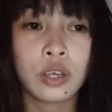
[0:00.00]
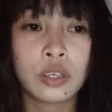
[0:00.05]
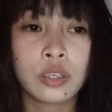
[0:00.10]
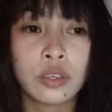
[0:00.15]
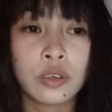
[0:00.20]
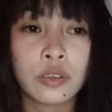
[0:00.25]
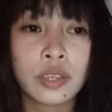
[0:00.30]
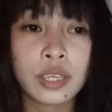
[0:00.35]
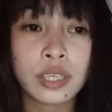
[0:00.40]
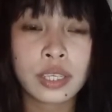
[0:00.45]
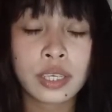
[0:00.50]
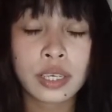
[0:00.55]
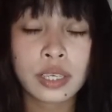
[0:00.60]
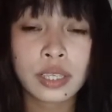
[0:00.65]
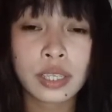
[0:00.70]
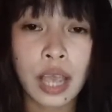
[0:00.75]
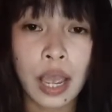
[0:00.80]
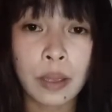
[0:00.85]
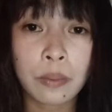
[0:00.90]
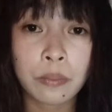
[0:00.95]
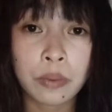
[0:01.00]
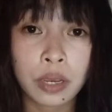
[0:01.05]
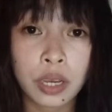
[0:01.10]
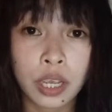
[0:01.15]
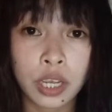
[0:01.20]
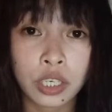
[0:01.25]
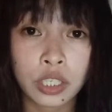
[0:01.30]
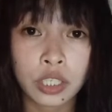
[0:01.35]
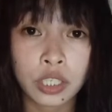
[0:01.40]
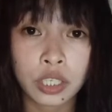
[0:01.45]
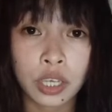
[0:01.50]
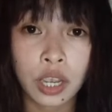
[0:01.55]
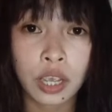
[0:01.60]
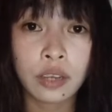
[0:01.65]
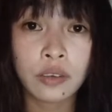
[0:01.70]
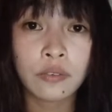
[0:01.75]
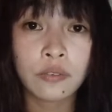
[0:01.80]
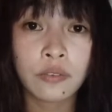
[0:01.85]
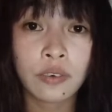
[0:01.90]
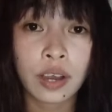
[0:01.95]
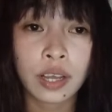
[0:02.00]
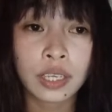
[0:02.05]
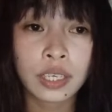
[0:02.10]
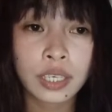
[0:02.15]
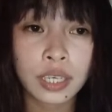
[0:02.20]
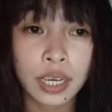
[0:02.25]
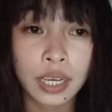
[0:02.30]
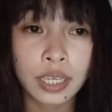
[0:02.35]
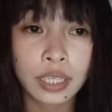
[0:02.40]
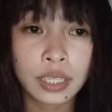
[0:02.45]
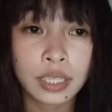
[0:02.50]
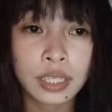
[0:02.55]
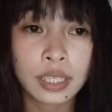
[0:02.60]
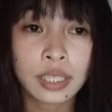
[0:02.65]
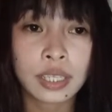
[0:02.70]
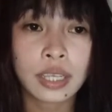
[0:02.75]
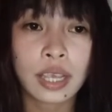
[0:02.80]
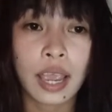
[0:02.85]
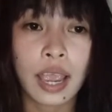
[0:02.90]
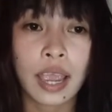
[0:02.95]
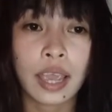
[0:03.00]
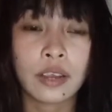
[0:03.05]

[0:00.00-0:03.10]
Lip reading: So this examination validates